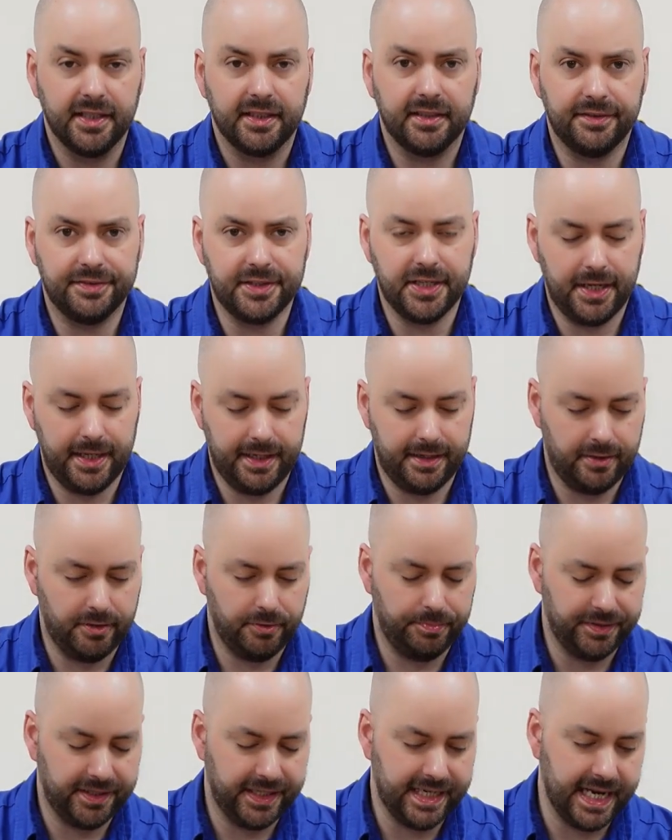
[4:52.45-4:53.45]
lift it in
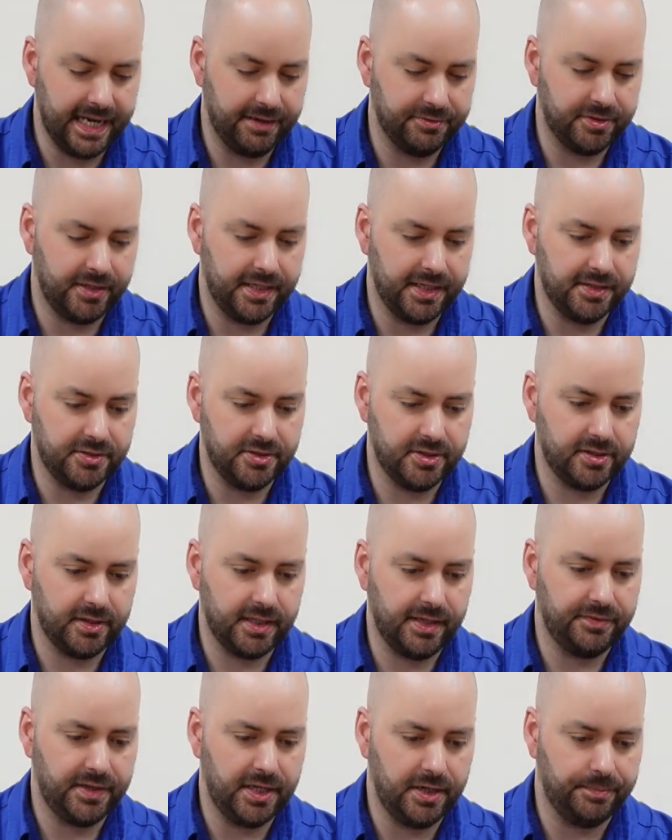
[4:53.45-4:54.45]
up and down, so you can just
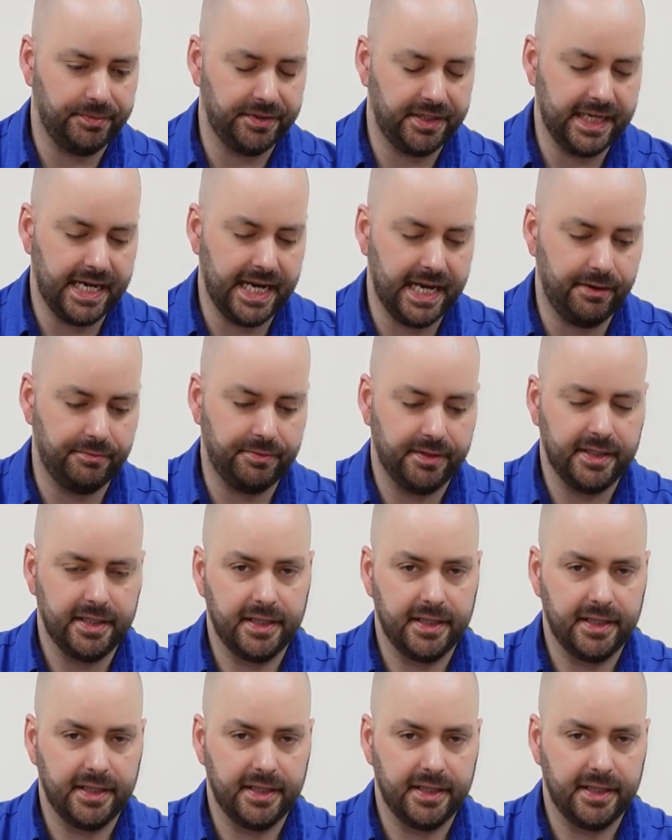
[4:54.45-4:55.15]
lift it up and down.